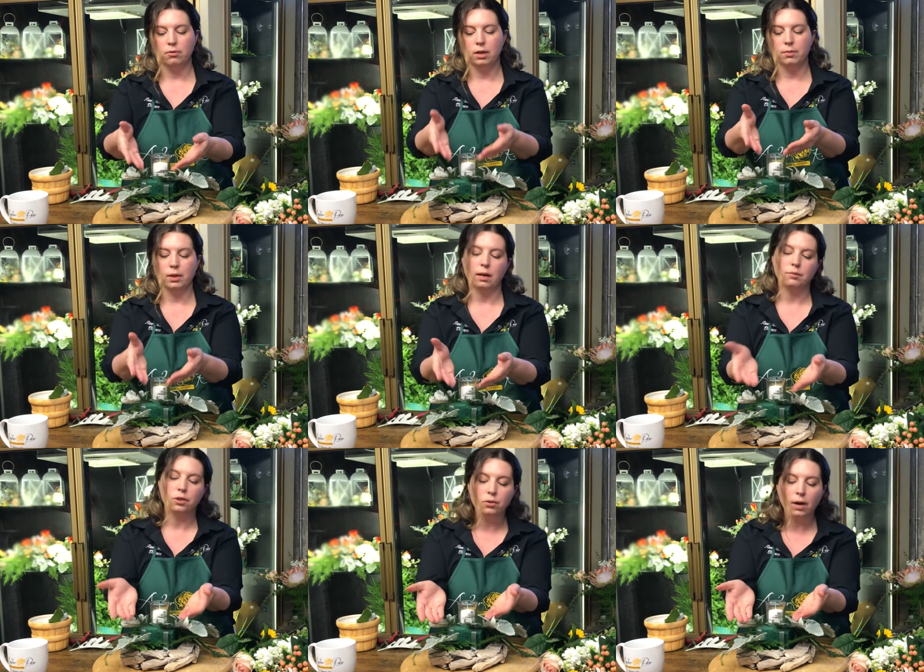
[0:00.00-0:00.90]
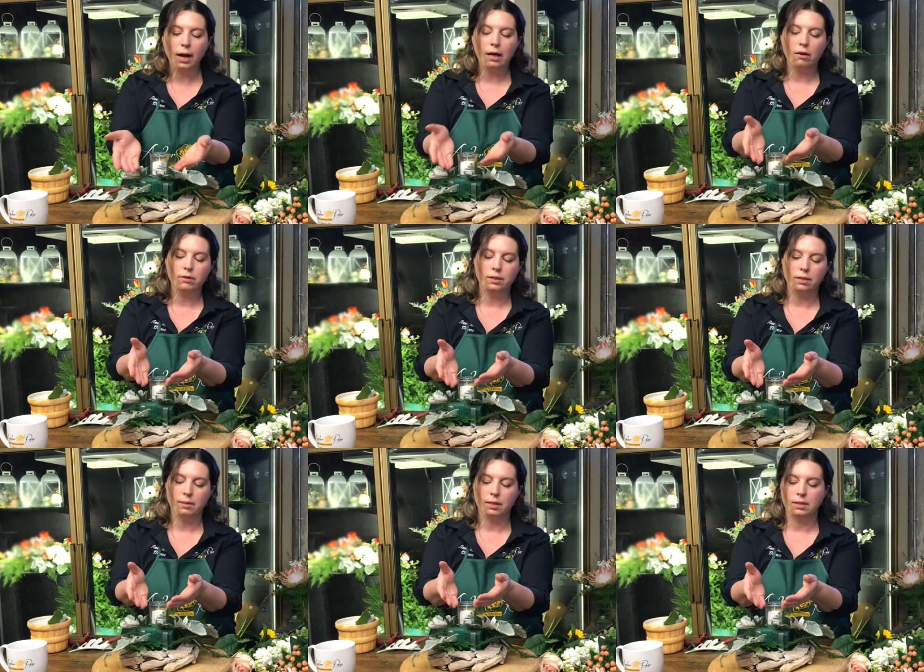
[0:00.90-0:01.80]
You don't want to bring it up too high,
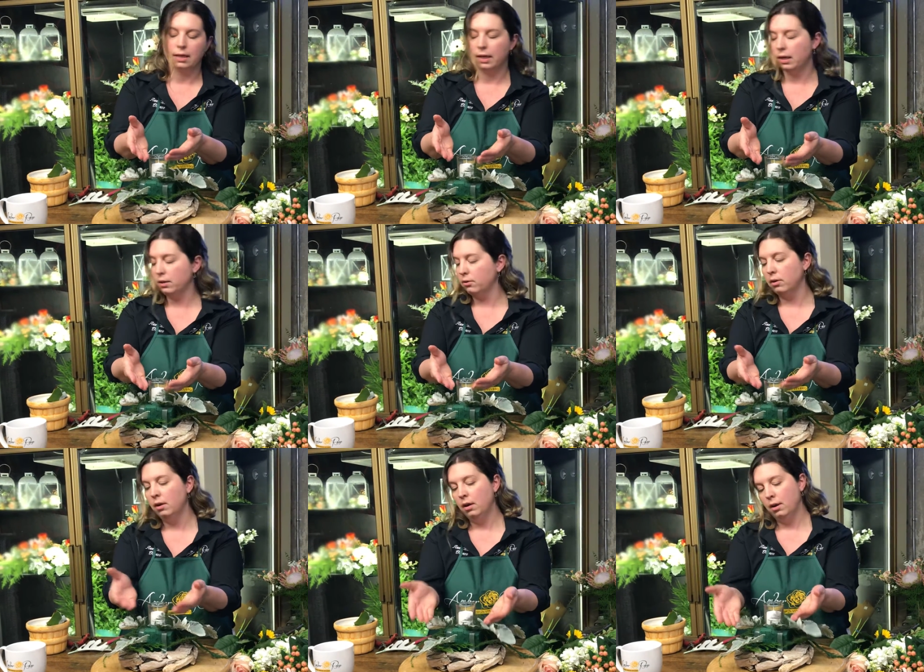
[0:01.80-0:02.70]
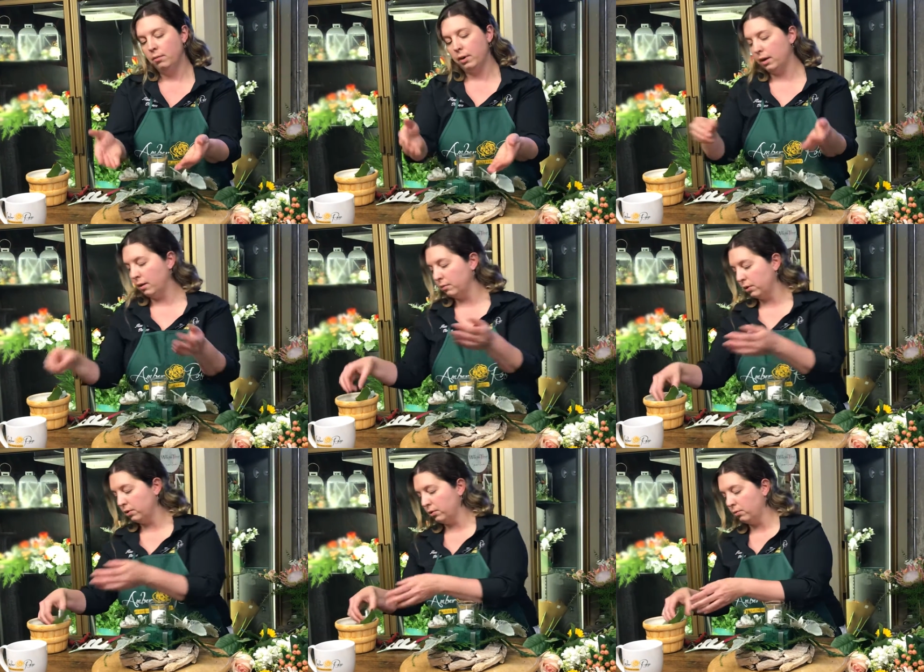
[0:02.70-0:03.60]
obviously, because of the candle, but
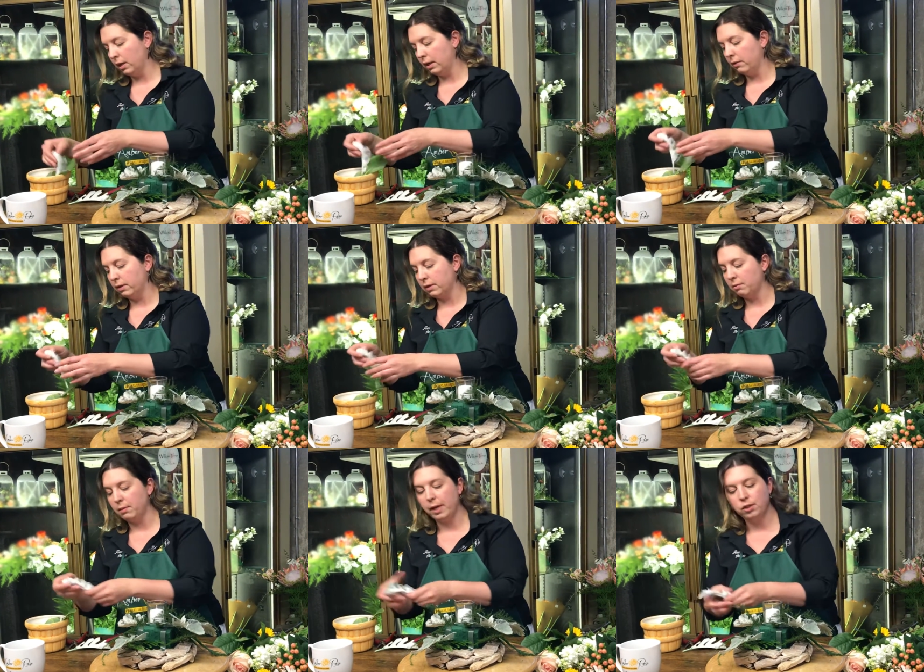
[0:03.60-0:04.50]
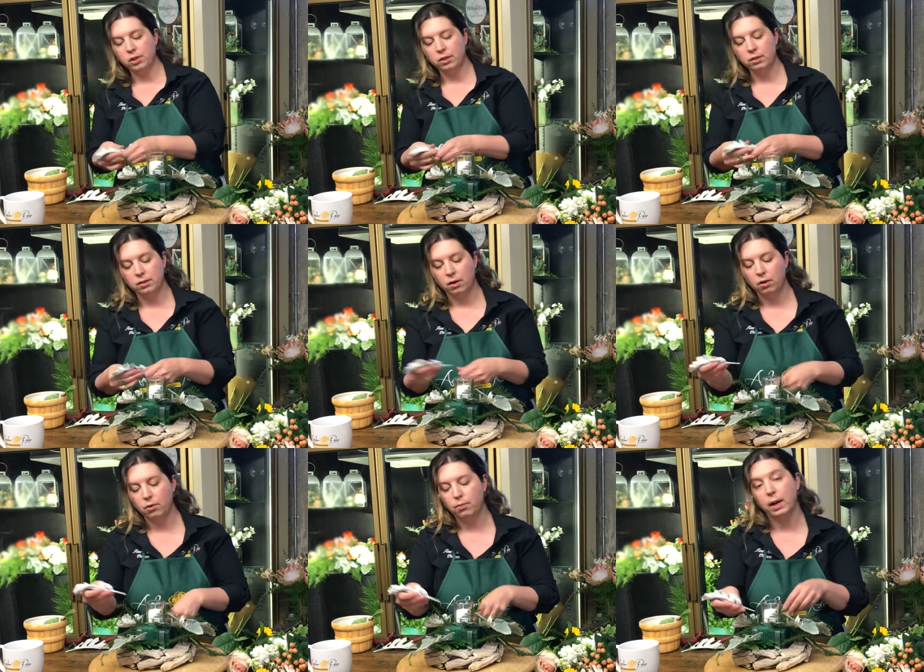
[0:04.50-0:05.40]
you do want to give it some dimension.
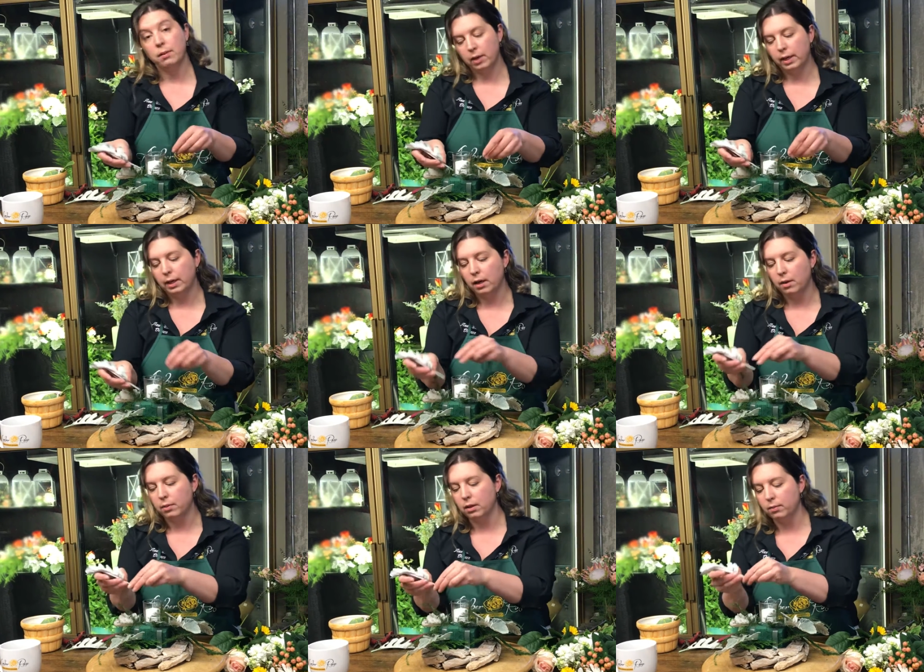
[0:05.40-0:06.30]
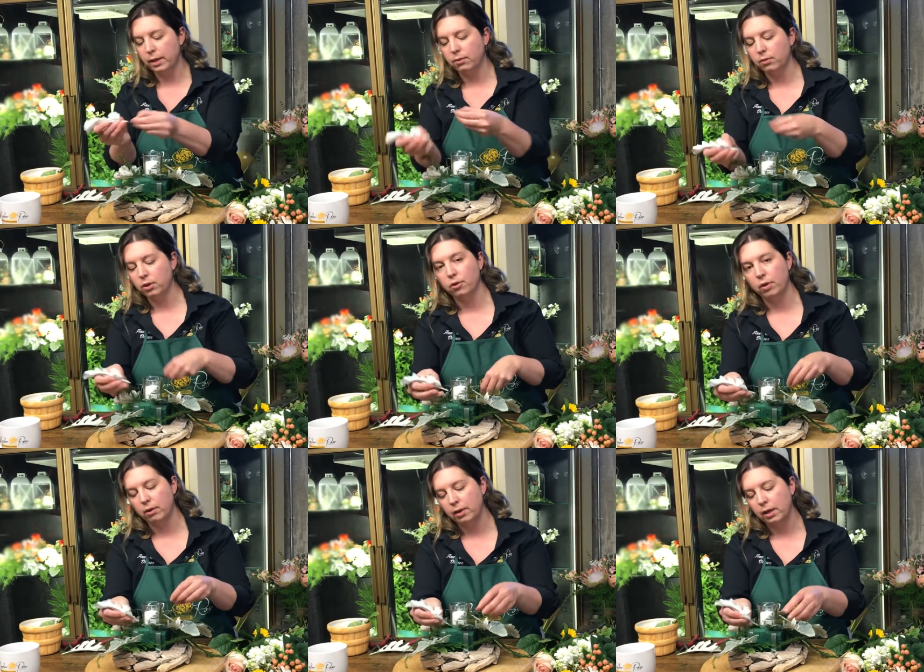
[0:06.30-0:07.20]
So by bringing it up a little bit with your
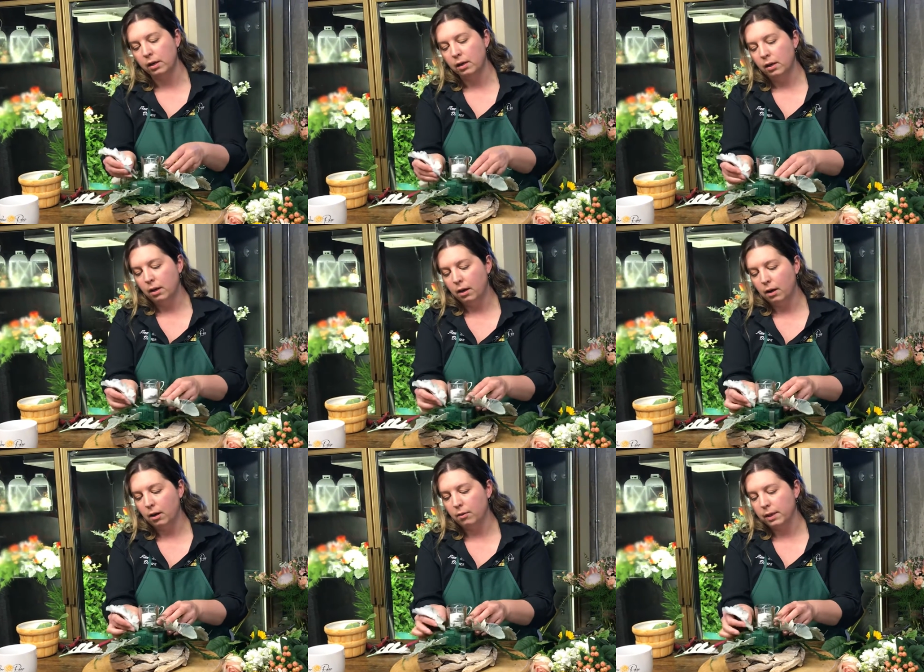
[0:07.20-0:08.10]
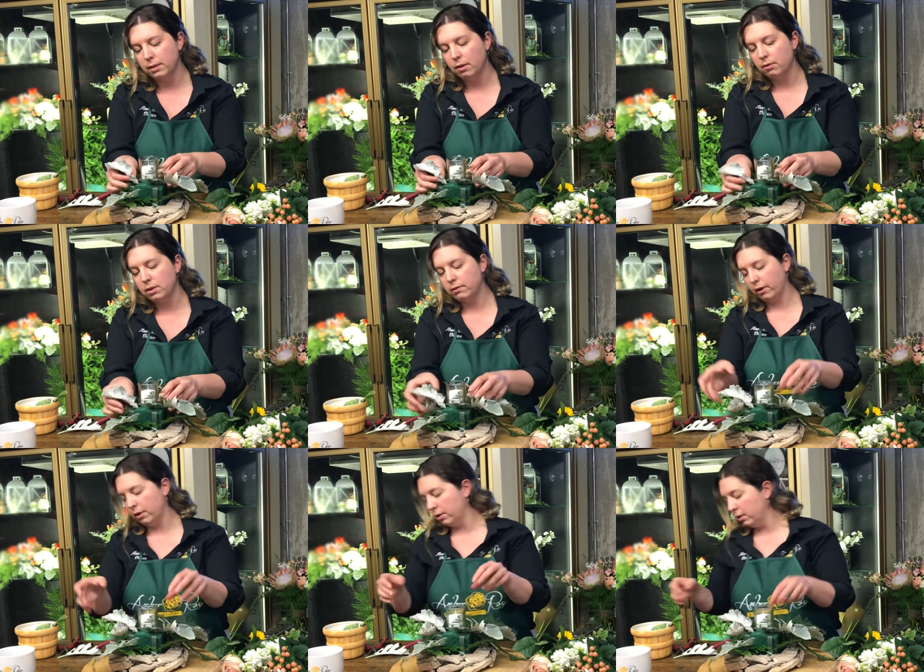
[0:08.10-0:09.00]
greenery, that's always
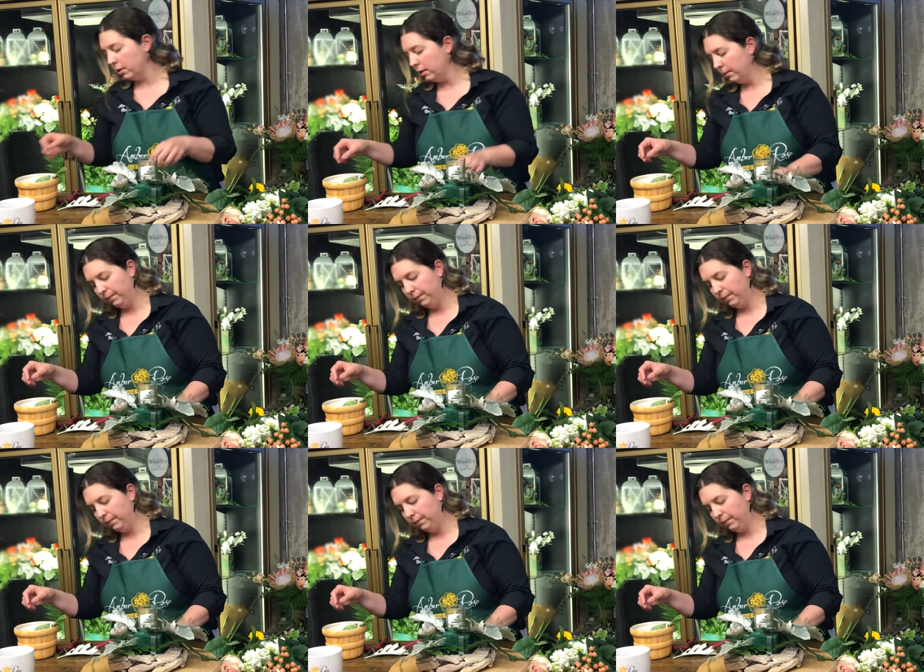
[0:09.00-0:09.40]
very good.